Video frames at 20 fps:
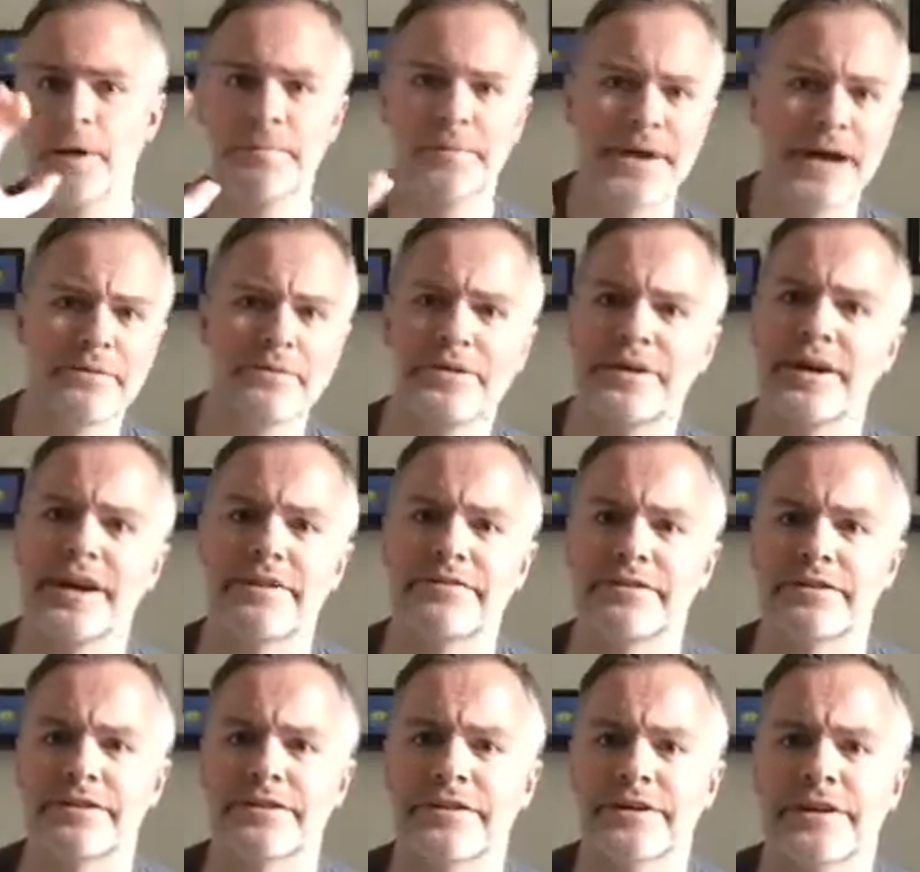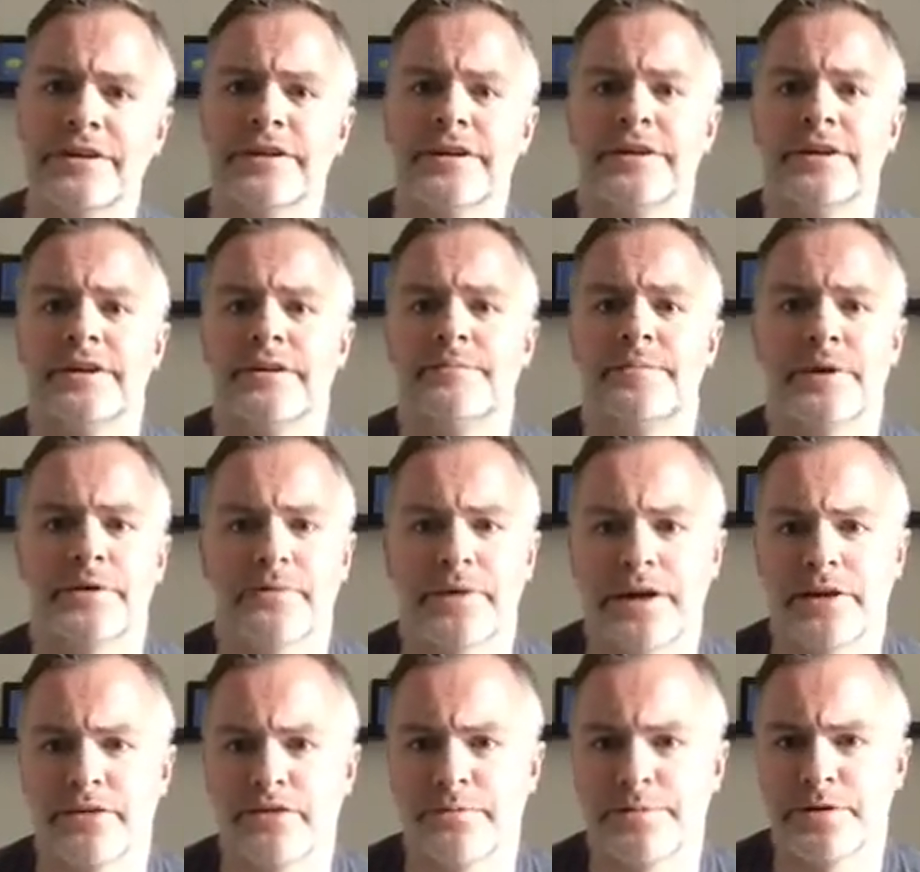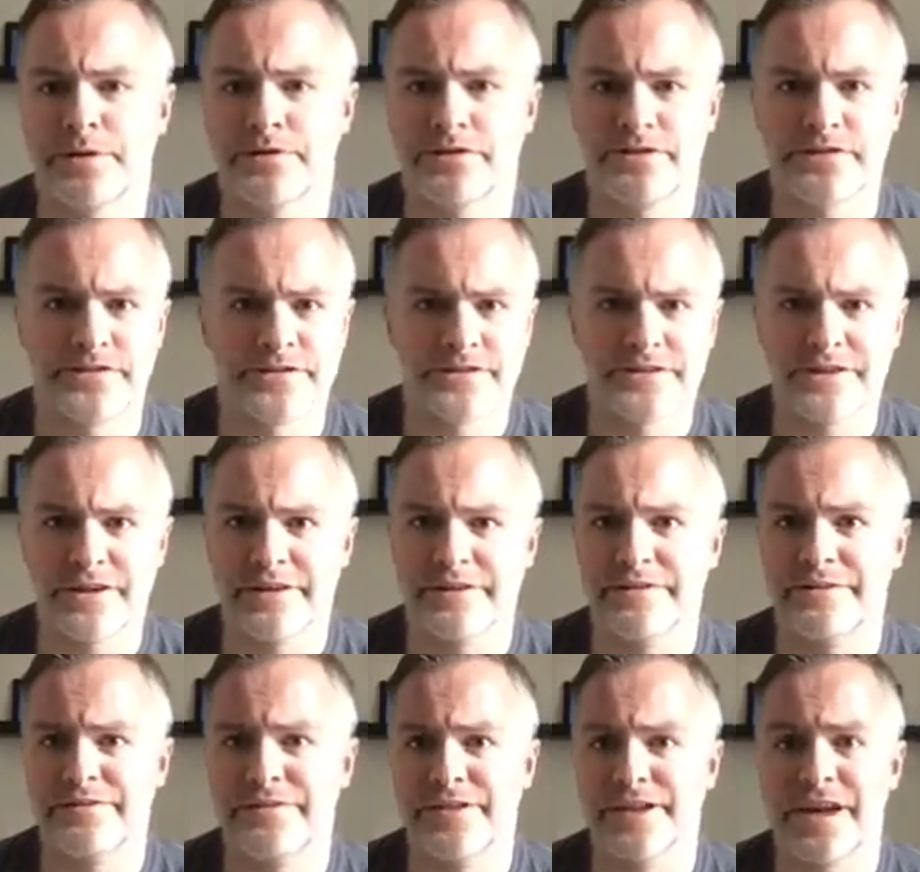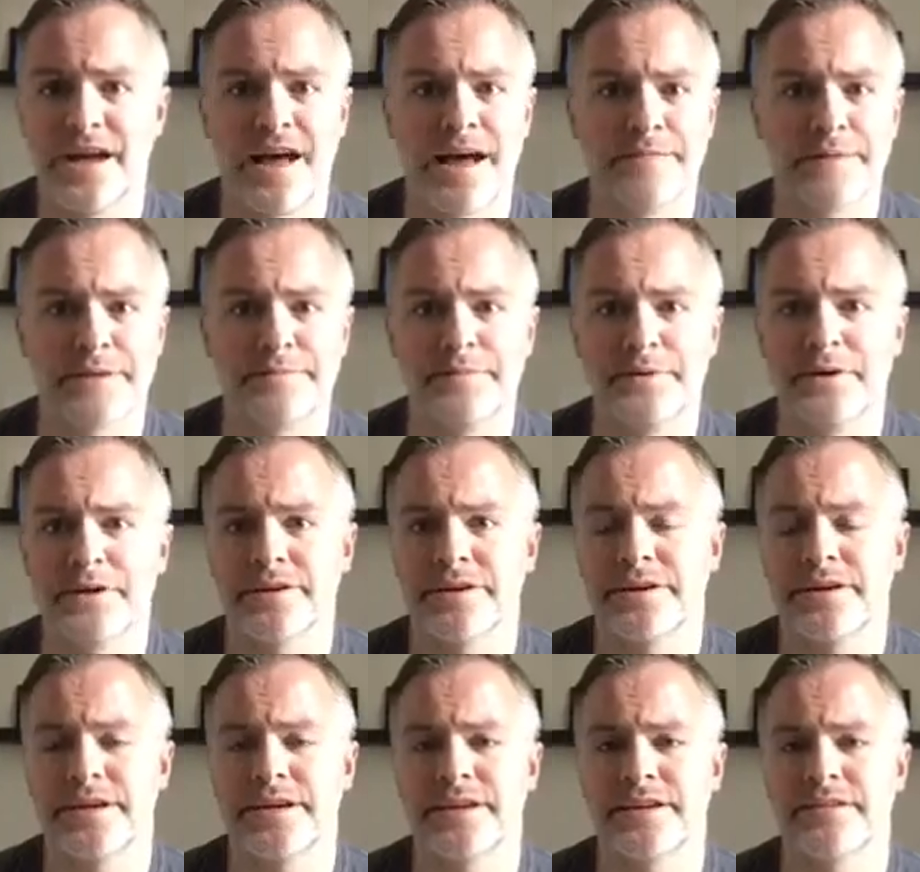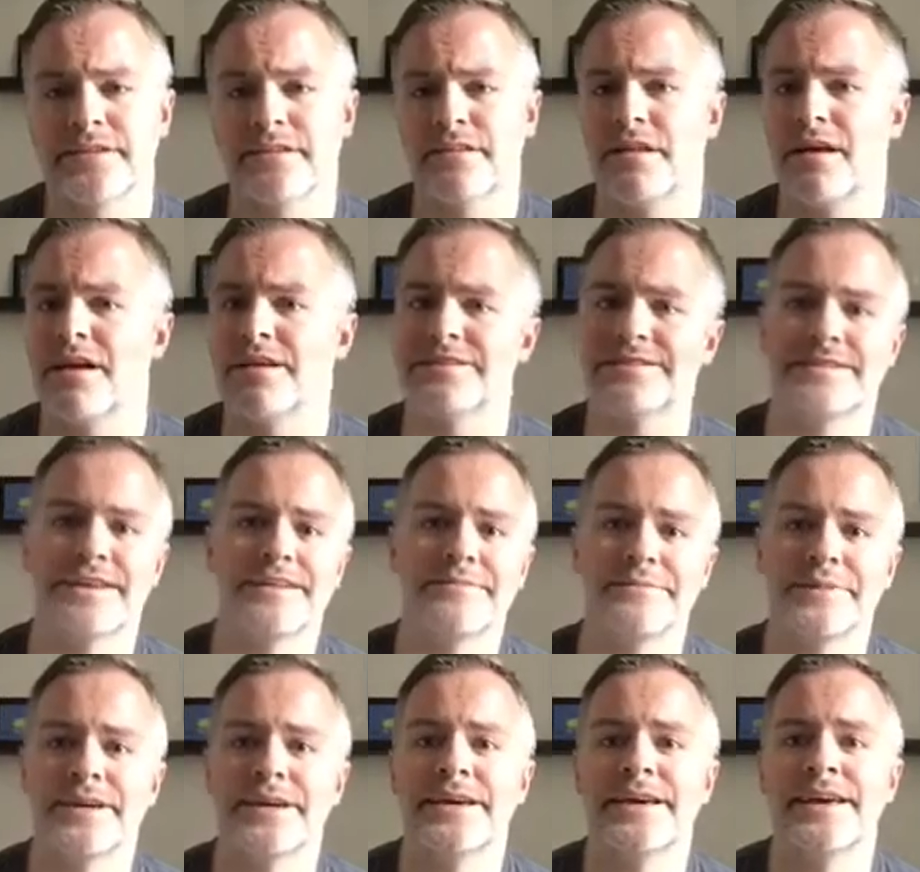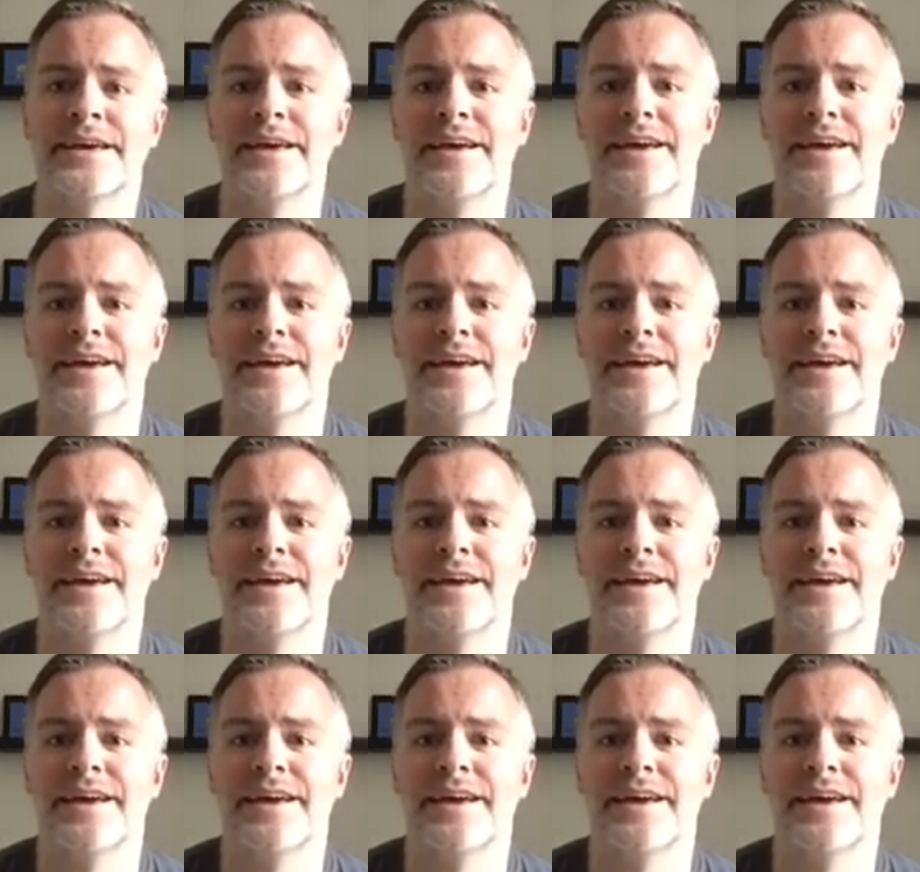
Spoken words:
but I will never be a regular purchaser of the comic book. It is lost on me.